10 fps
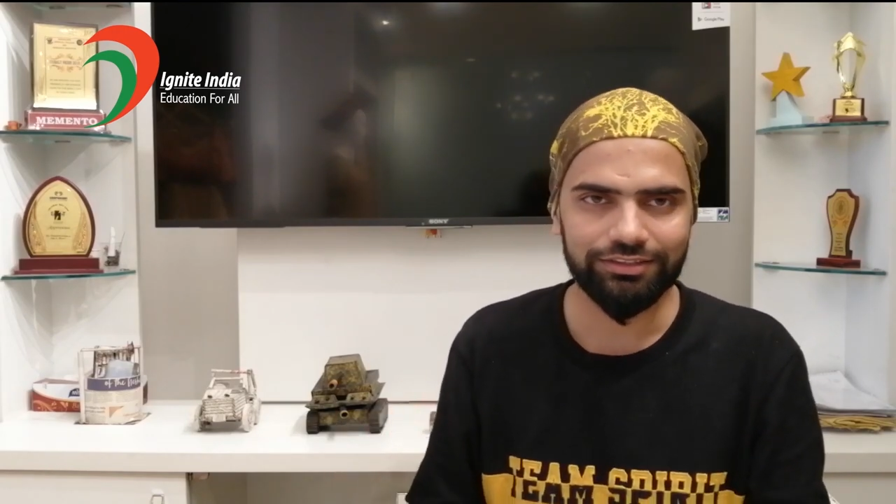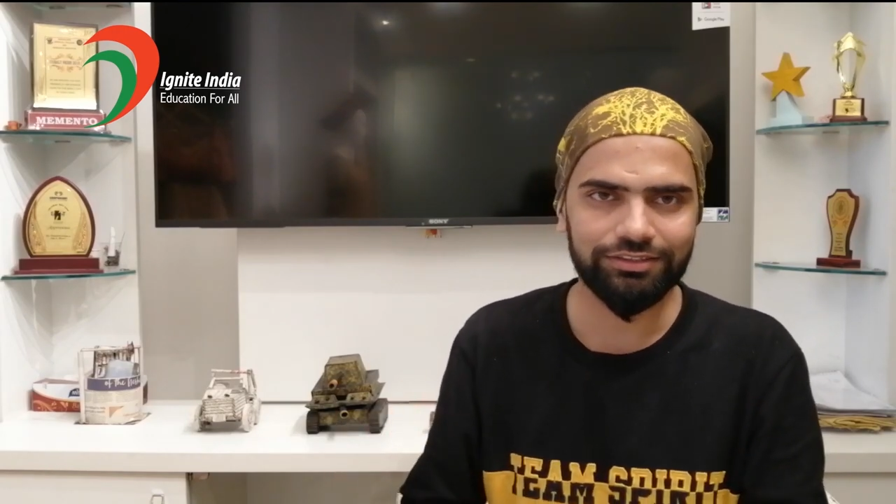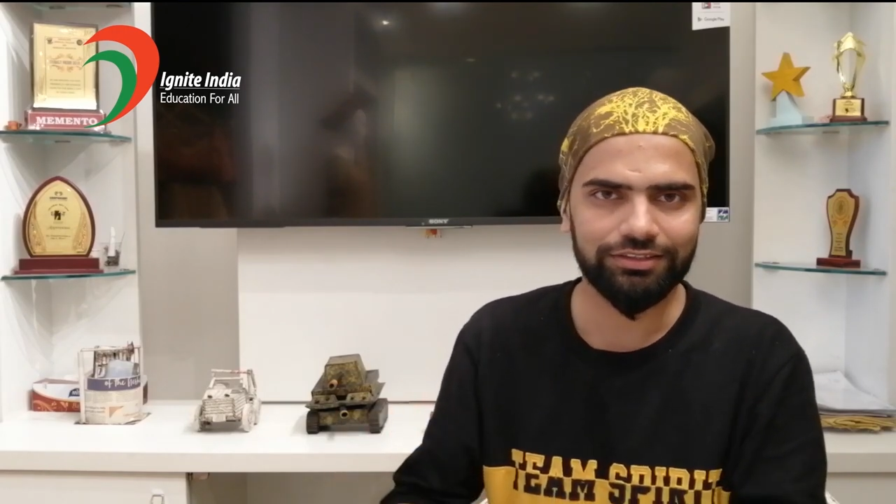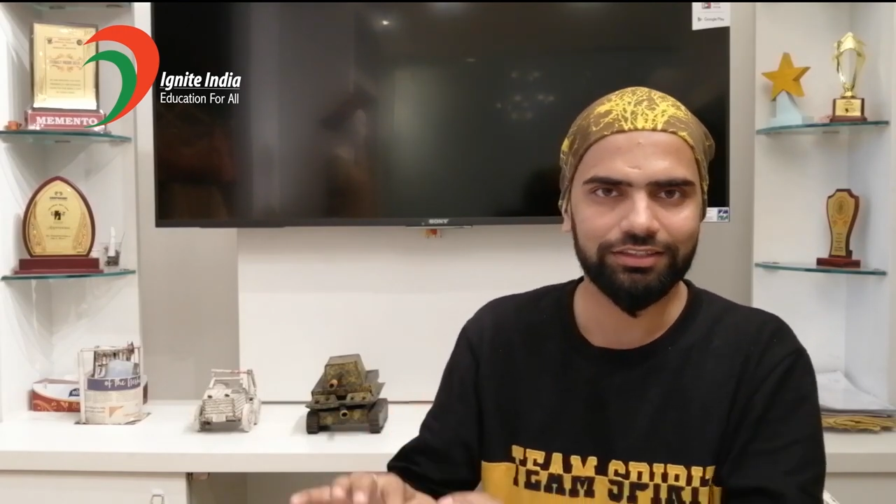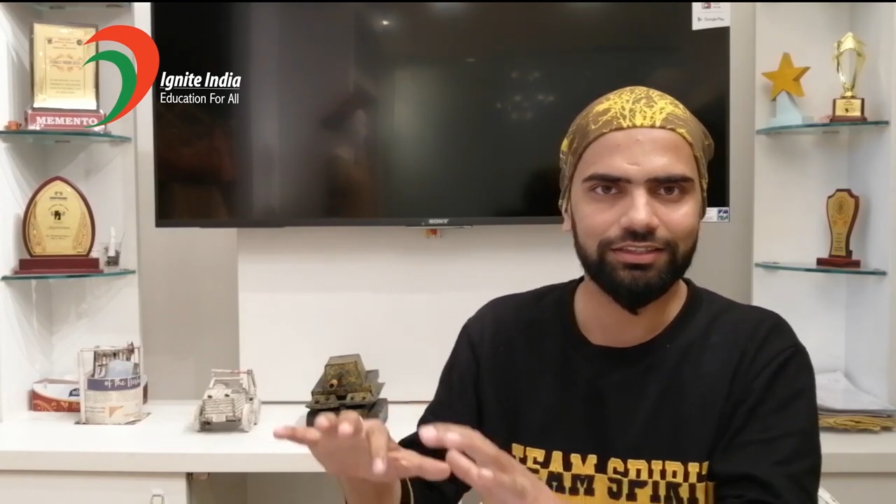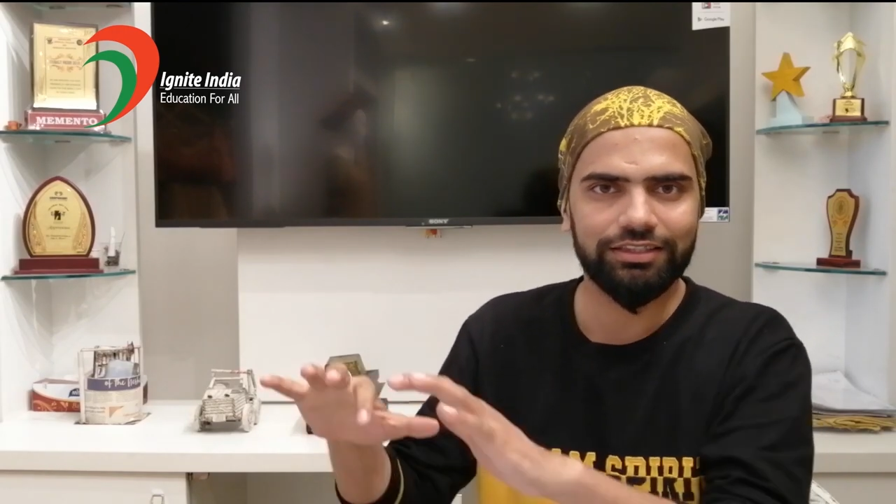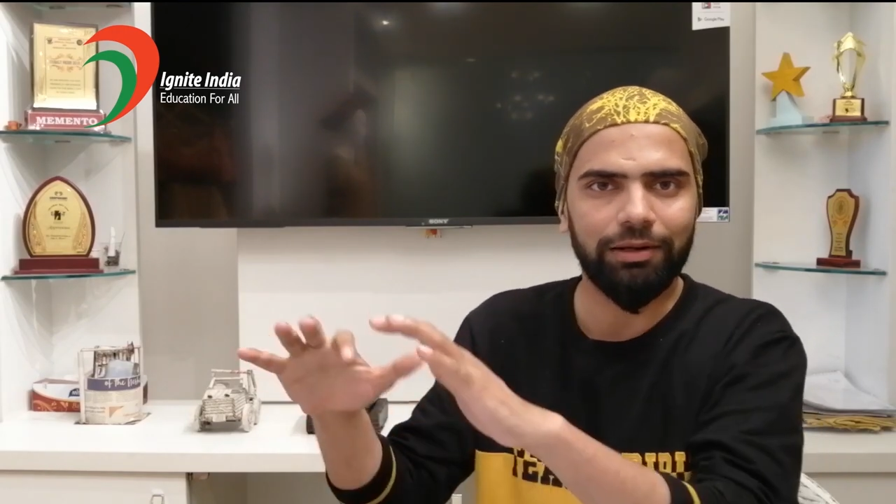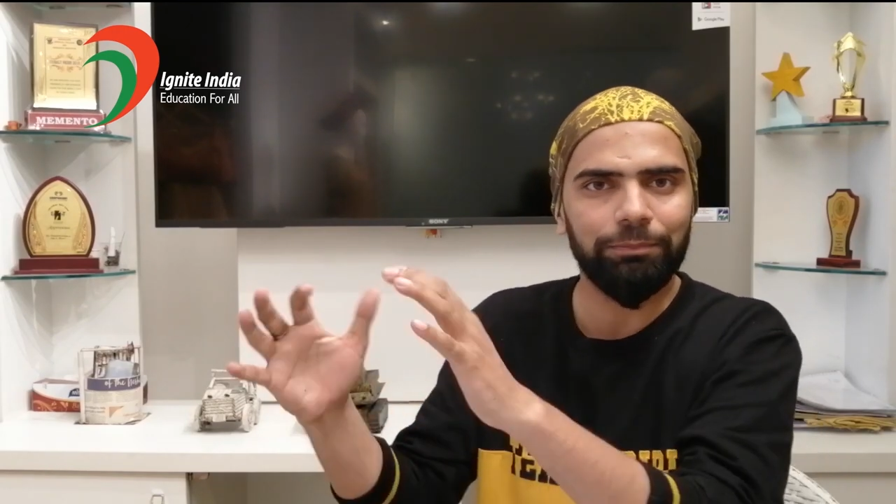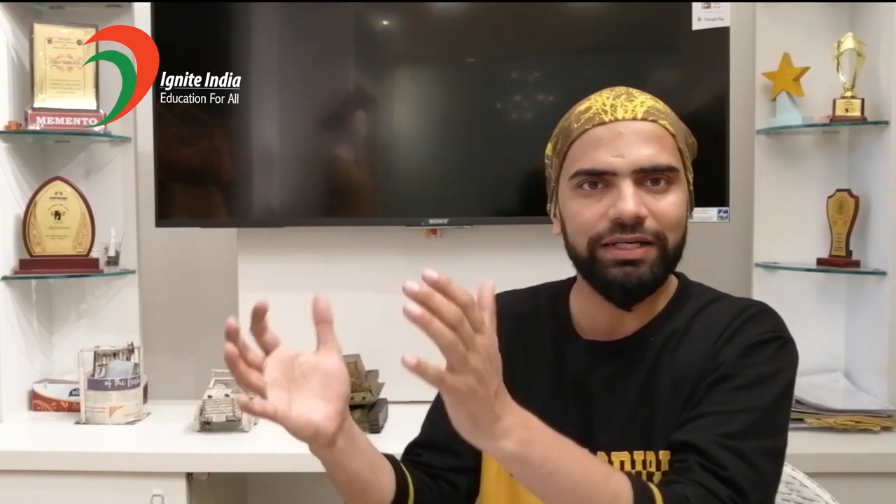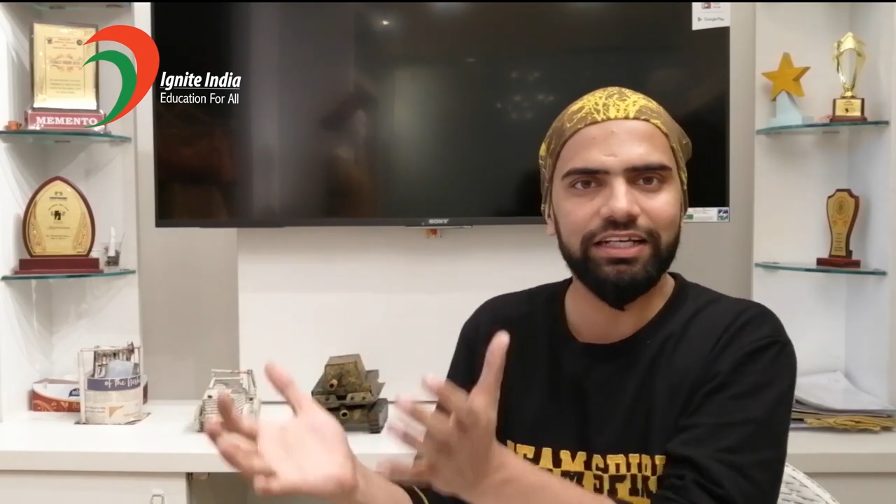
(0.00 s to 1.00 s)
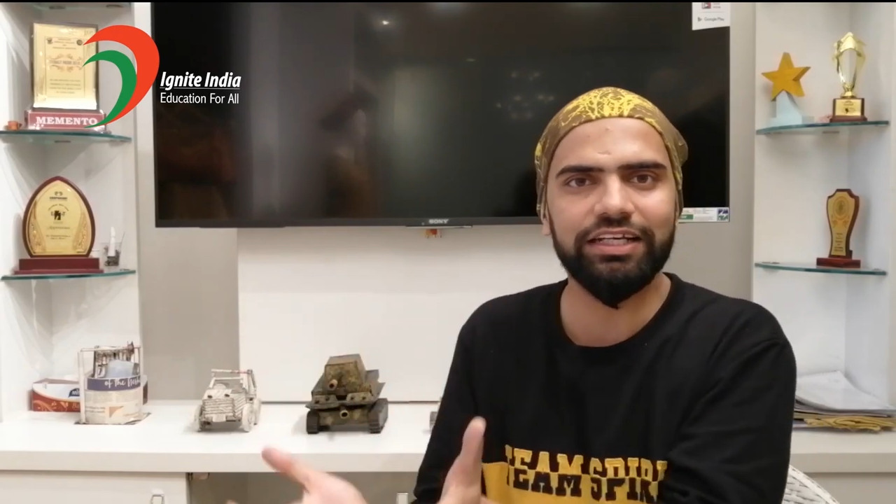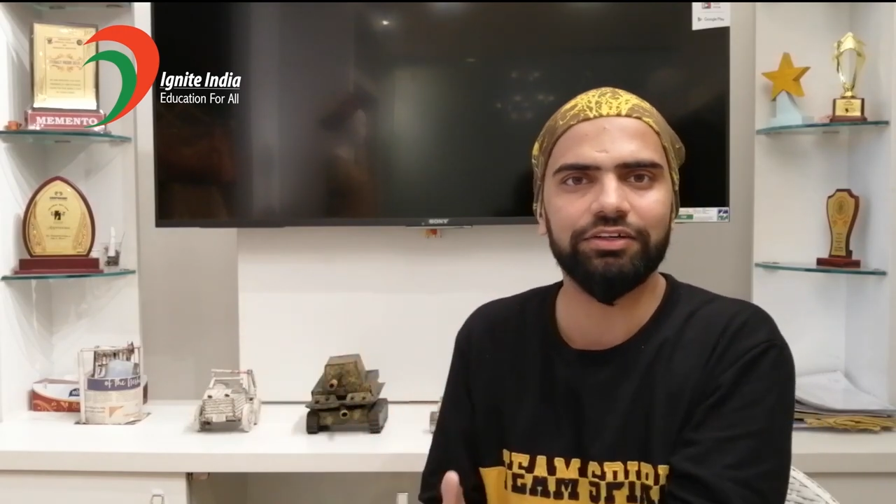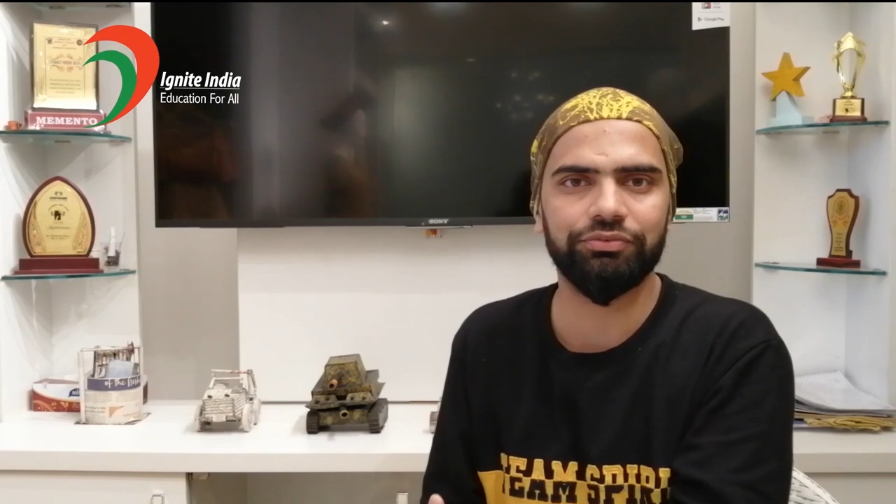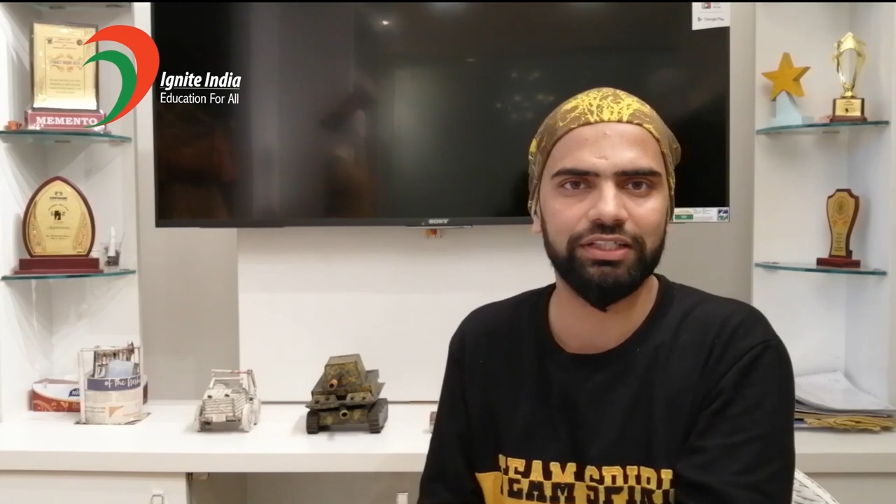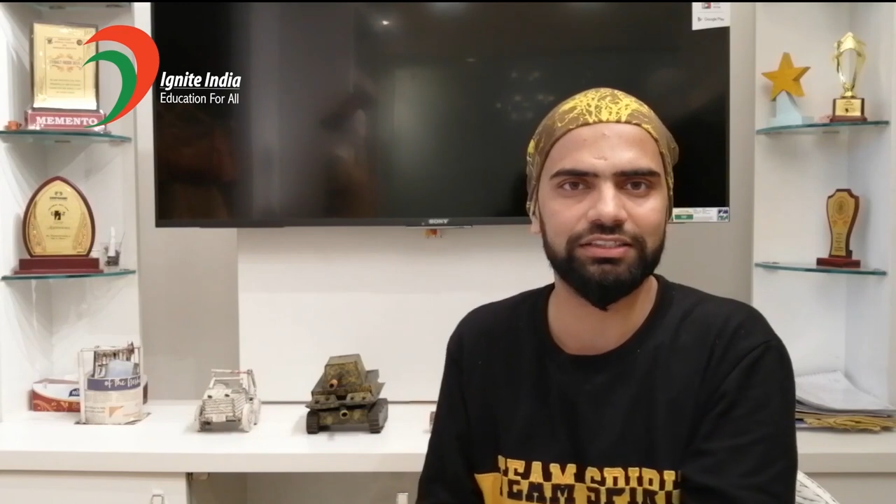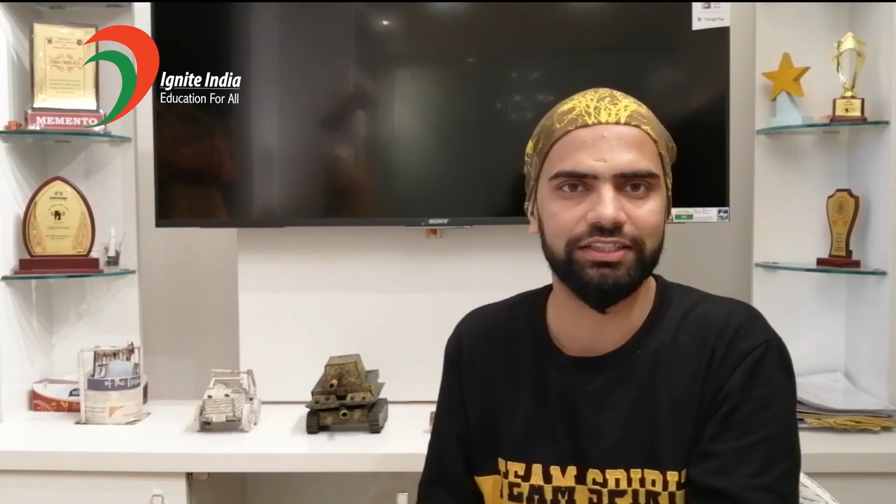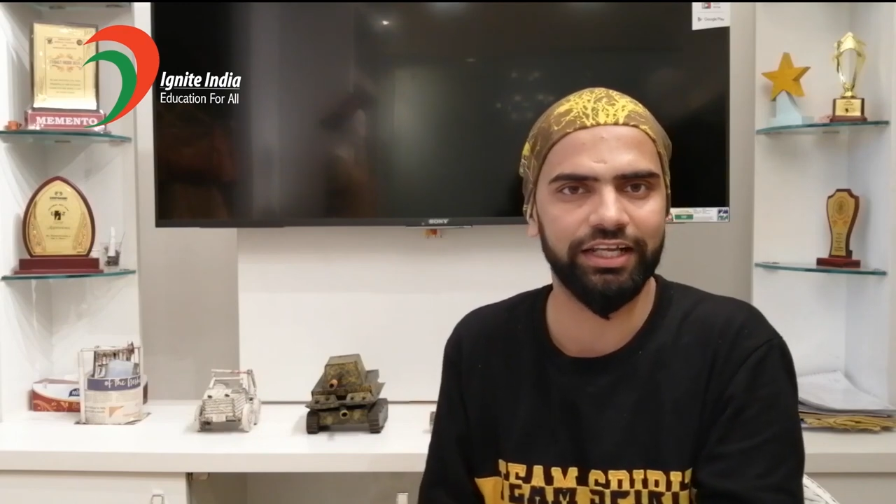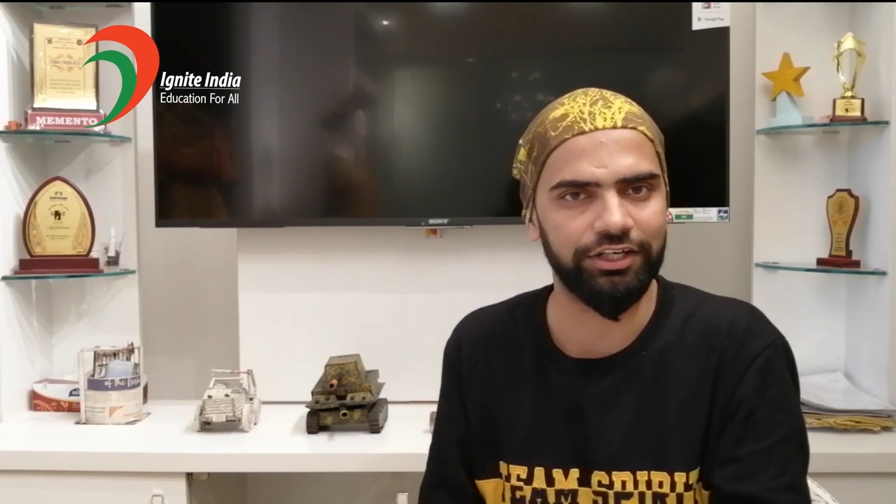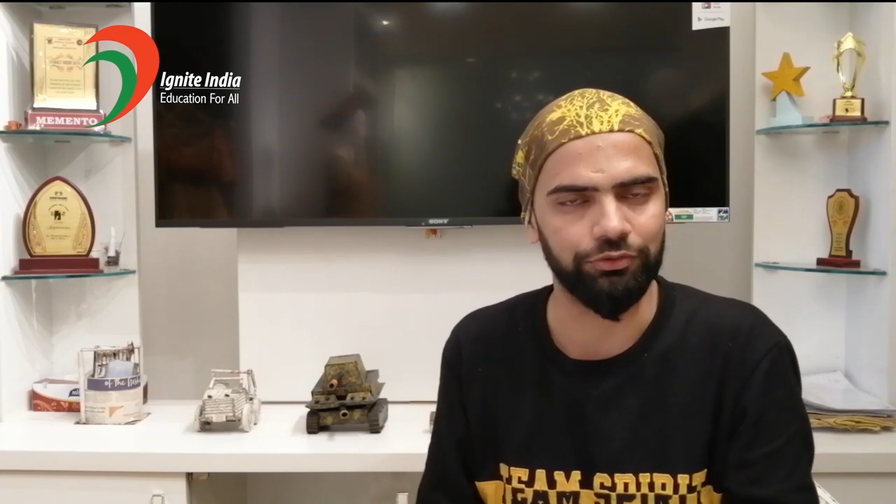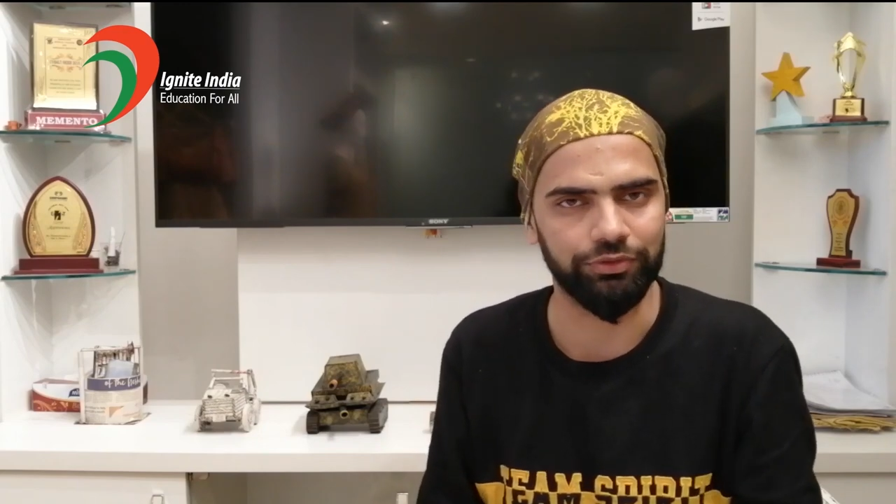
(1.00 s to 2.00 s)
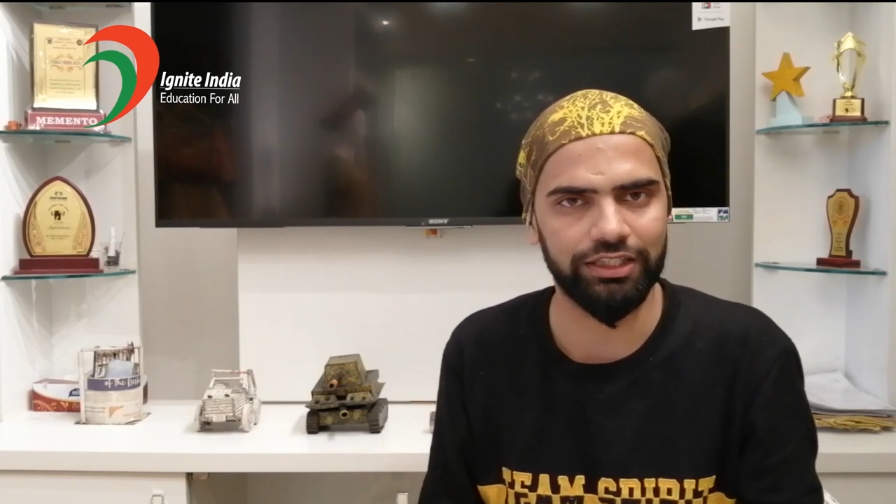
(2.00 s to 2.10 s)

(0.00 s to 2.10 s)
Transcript: is completely different scenario